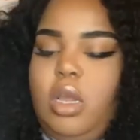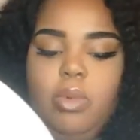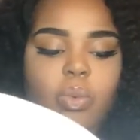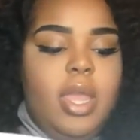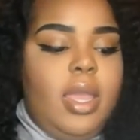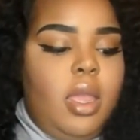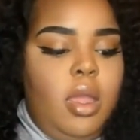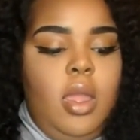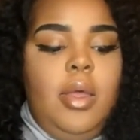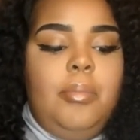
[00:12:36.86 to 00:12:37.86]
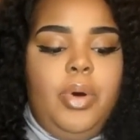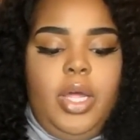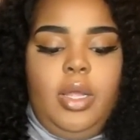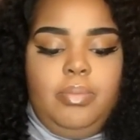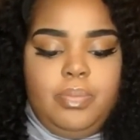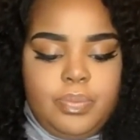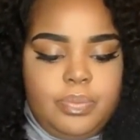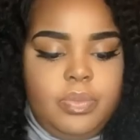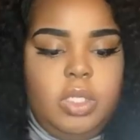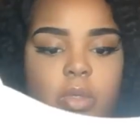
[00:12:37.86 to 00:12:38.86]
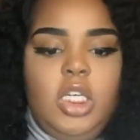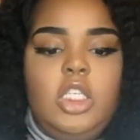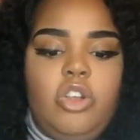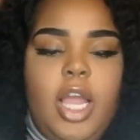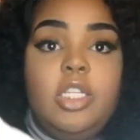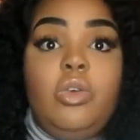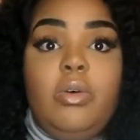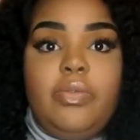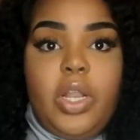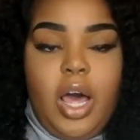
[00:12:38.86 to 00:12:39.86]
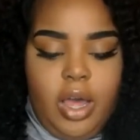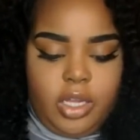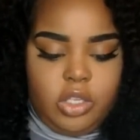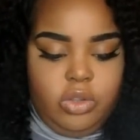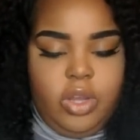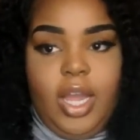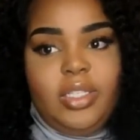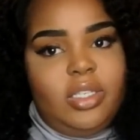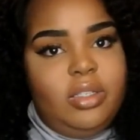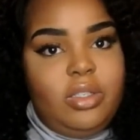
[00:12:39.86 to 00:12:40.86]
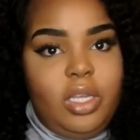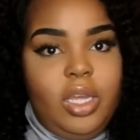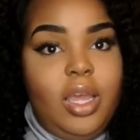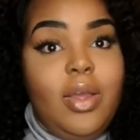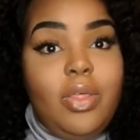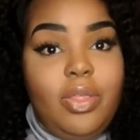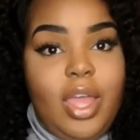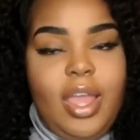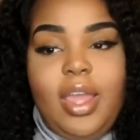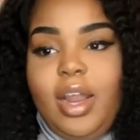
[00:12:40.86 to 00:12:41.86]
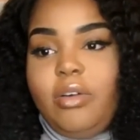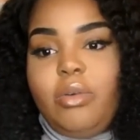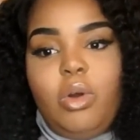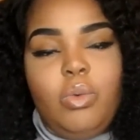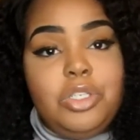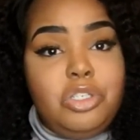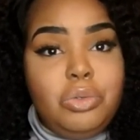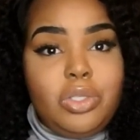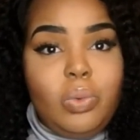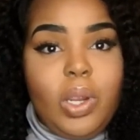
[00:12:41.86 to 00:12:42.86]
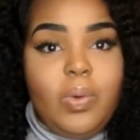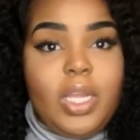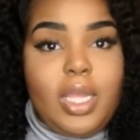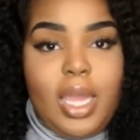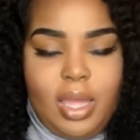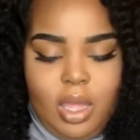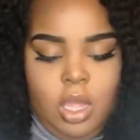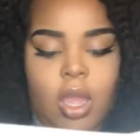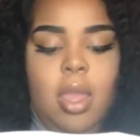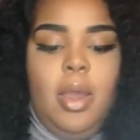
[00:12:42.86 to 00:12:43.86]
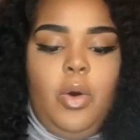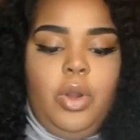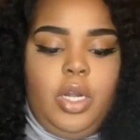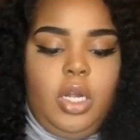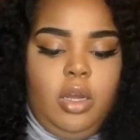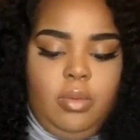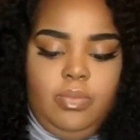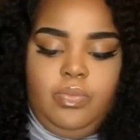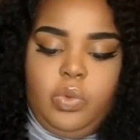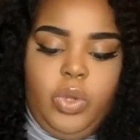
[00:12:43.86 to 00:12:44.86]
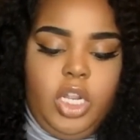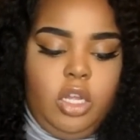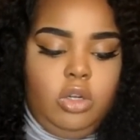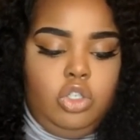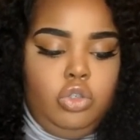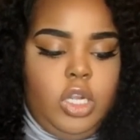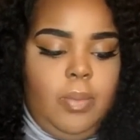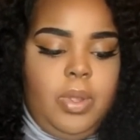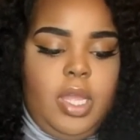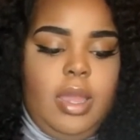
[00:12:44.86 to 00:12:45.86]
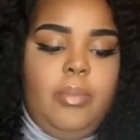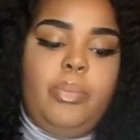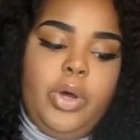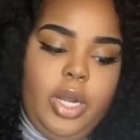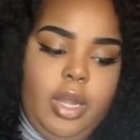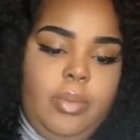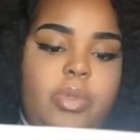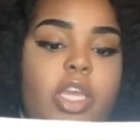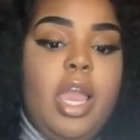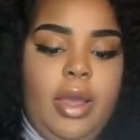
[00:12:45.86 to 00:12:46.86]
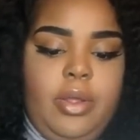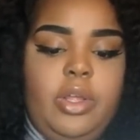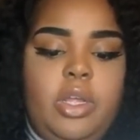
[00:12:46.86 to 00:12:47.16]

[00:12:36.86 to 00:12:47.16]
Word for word: I'm away. But I'm going to try to do a vlog so you guys can see that. And I don't know what shoes to wear with it yet. Or um, we didn't go shoe shopping yet. But um, yeah.